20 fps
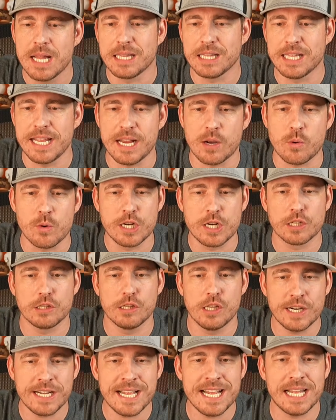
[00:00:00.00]
Link. When you're
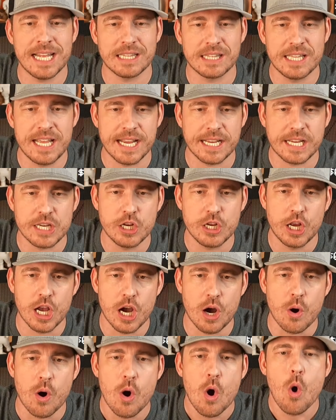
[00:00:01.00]
looking at Link and you
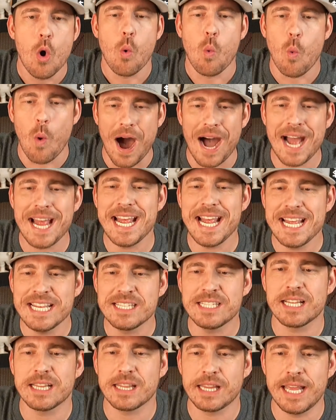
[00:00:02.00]
go, why
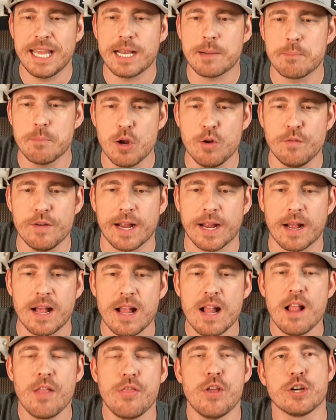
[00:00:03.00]
isn't Link moving?
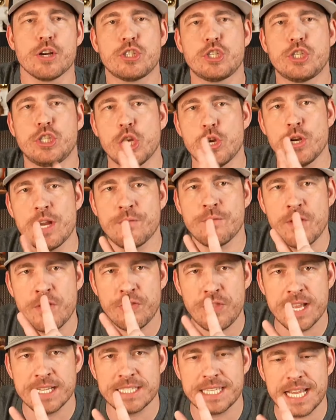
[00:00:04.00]
There's two
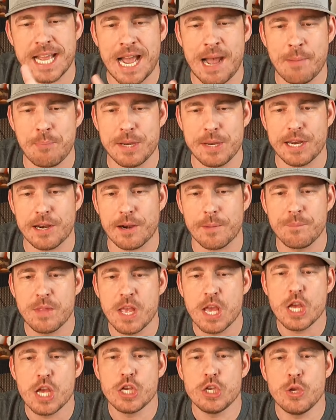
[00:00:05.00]
different things that happen here.
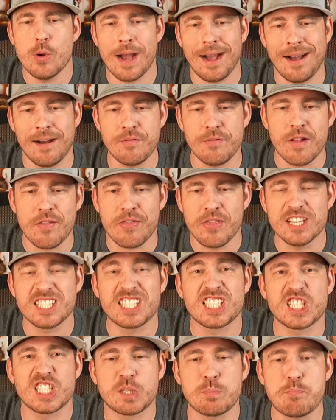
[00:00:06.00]
You have the
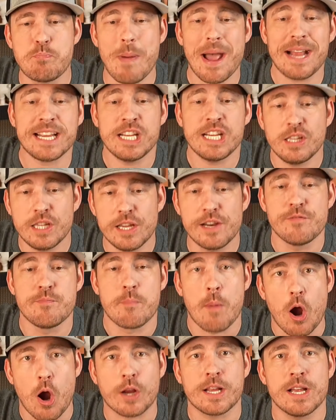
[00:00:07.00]
speculative
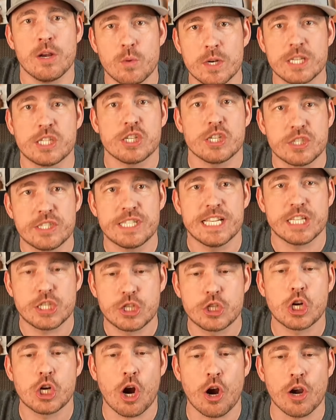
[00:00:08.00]
market, which is this
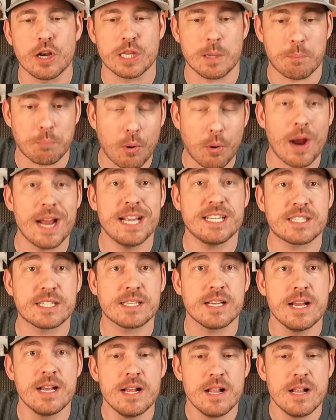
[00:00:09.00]
chart, the price